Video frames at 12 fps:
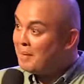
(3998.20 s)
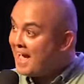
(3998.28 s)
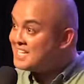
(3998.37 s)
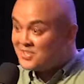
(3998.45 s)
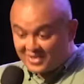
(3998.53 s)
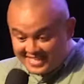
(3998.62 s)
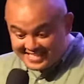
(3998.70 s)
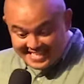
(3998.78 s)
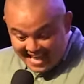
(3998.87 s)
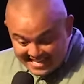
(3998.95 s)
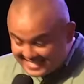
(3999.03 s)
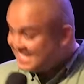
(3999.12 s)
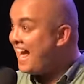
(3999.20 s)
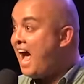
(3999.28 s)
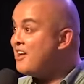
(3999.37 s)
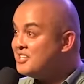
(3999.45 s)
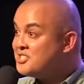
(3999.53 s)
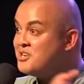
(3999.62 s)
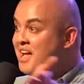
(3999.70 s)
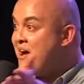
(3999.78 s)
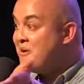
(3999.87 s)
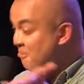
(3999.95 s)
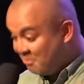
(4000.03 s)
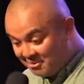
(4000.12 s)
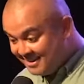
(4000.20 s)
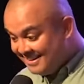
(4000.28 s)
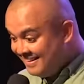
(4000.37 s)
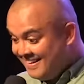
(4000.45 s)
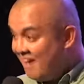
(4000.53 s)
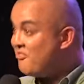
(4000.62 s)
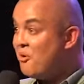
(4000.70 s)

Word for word: price for this yesterday. How did you know? I've